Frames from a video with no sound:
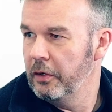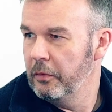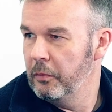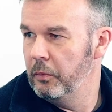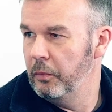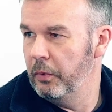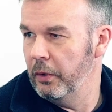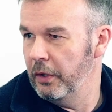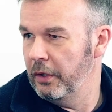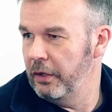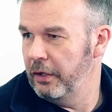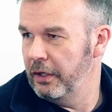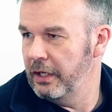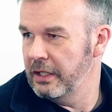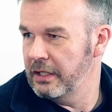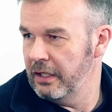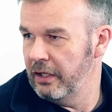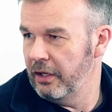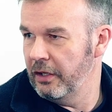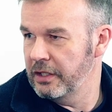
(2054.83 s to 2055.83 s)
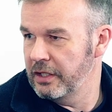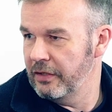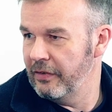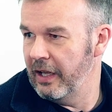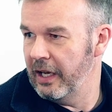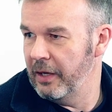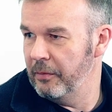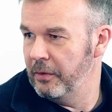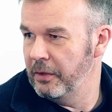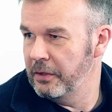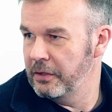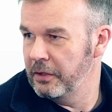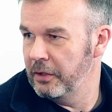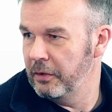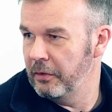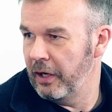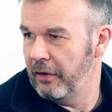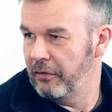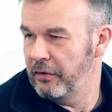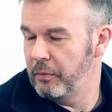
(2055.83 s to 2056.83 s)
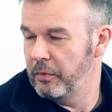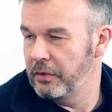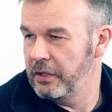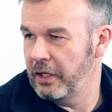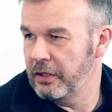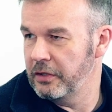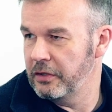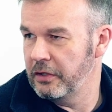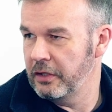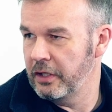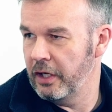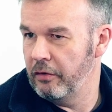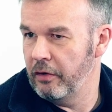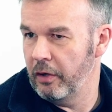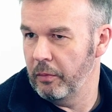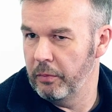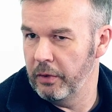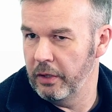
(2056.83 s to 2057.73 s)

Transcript: But there's lots of elements that have the potential to go wrong.